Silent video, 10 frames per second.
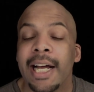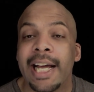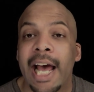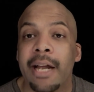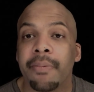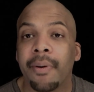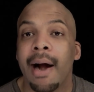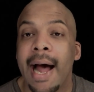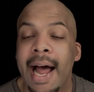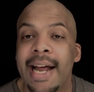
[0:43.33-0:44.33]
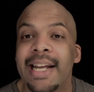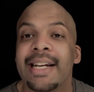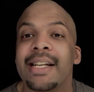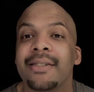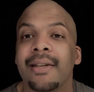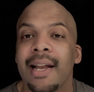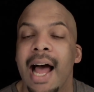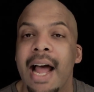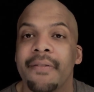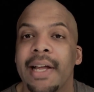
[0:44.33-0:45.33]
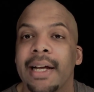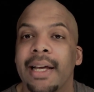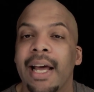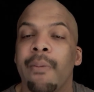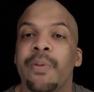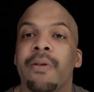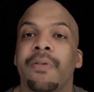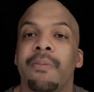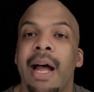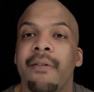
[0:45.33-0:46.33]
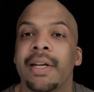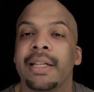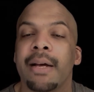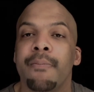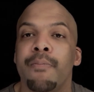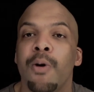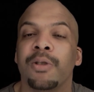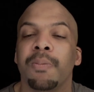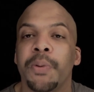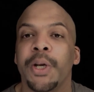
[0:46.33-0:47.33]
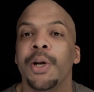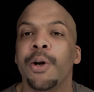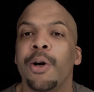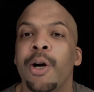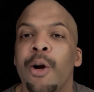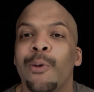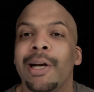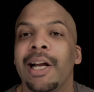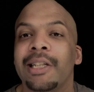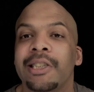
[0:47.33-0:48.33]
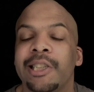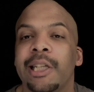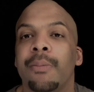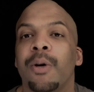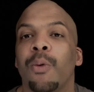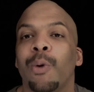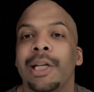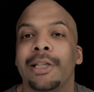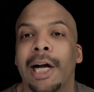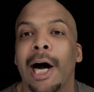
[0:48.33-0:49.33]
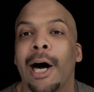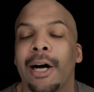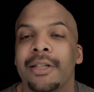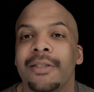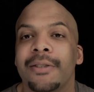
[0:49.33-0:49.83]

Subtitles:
He had pride in his life that kept him from having the most pure relationship with God.